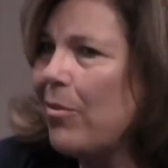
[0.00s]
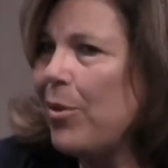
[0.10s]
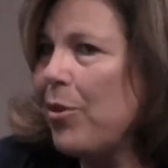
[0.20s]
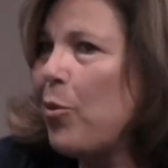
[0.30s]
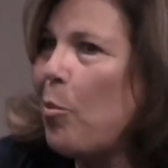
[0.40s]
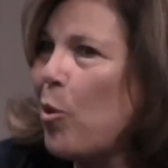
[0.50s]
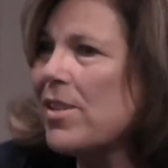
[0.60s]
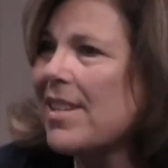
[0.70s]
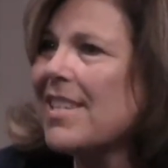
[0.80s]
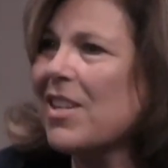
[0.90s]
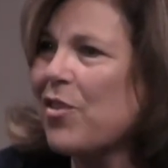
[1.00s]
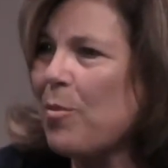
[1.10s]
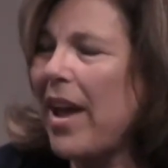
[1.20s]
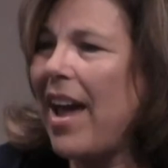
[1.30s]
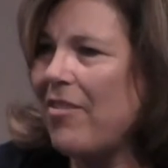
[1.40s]
feel we're more successful
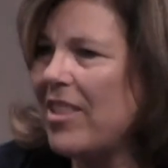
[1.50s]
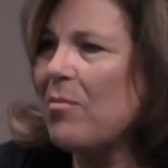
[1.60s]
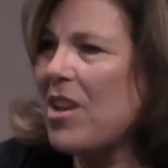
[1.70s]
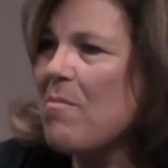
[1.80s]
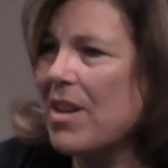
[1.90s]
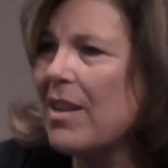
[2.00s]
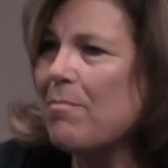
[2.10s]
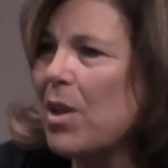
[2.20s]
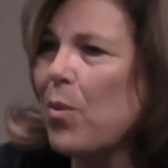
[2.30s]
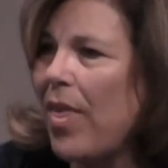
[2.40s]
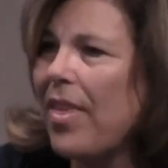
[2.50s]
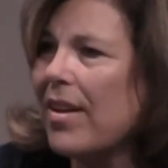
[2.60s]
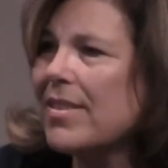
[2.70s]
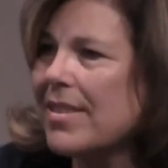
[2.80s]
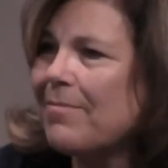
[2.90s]
by having them come in and meet with
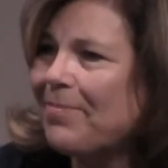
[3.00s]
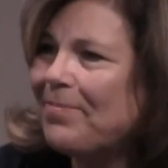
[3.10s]
us.